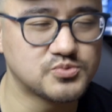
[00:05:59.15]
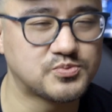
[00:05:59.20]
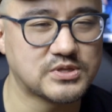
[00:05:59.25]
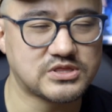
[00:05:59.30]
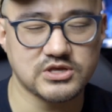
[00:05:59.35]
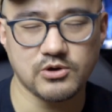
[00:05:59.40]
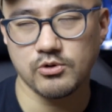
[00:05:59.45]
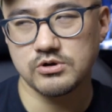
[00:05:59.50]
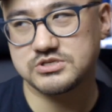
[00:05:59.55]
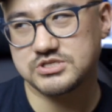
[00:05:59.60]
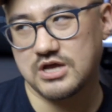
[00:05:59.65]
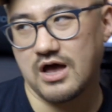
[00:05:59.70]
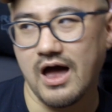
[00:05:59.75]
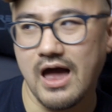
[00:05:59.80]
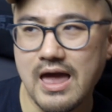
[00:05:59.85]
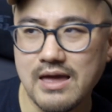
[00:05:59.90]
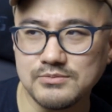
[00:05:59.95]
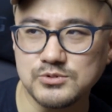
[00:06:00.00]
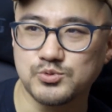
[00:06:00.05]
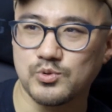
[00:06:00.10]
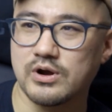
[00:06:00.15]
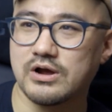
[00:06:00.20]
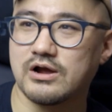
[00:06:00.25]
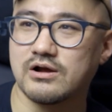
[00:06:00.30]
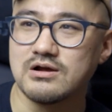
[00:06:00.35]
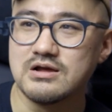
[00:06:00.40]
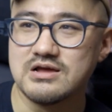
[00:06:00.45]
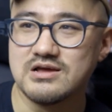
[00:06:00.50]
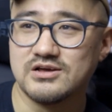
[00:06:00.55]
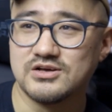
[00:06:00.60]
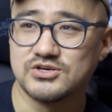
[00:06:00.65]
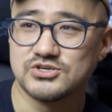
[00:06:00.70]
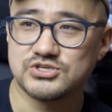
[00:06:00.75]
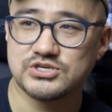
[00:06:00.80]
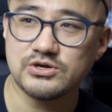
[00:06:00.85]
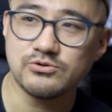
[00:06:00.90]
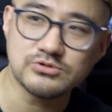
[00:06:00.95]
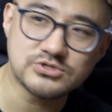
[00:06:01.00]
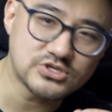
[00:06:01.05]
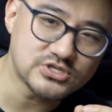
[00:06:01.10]
but there were times where
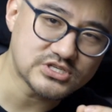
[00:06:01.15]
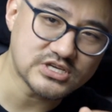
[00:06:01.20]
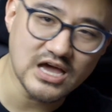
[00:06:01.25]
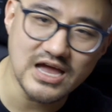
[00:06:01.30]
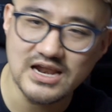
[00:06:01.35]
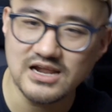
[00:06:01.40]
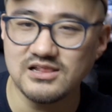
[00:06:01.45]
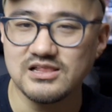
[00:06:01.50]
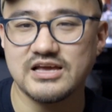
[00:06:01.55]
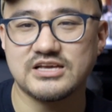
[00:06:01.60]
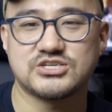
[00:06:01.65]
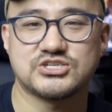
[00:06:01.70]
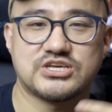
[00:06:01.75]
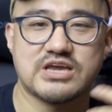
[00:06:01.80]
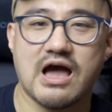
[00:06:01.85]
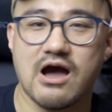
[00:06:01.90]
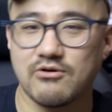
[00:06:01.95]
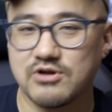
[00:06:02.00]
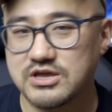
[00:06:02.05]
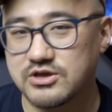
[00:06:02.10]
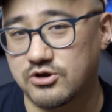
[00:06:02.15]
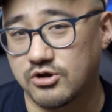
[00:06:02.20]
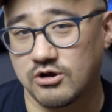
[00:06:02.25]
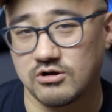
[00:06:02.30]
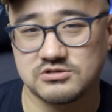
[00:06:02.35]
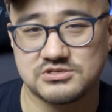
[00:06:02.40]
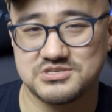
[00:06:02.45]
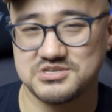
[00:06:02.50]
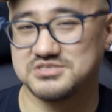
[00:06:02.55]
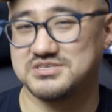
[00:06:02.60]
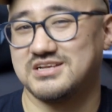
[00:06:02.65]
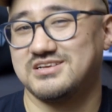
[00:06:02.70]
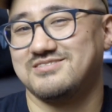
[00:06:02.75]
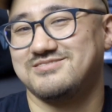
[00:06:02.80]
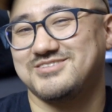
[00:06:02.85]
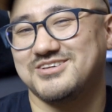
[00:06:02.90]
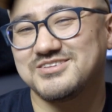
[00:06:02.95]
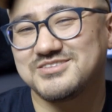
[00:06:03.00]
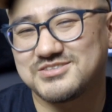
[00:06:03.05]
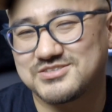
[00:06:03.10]
she was just kind of like shouting curses, and
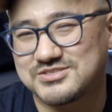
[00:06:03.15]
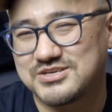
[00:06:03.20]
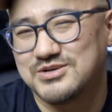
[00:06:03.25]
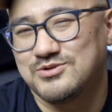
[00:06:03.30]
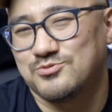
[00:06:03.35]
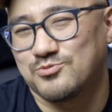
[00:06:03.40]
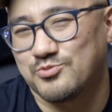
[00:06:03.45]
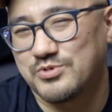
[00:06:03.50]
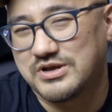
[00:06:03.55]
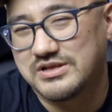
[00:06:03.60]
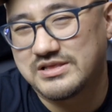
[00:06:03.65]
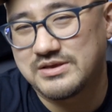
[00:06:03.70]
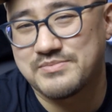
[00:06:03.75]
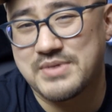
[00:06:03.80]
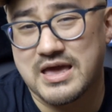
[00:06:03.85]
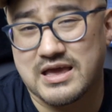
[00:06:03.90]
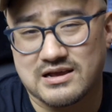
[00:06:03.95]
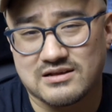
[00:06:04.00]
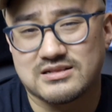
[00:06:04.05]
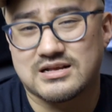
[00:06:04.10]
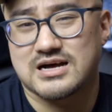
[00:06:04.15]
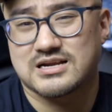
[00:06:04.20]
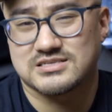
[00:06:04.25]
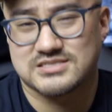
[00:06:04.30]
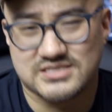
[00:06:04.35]
it just didn't really make a lot of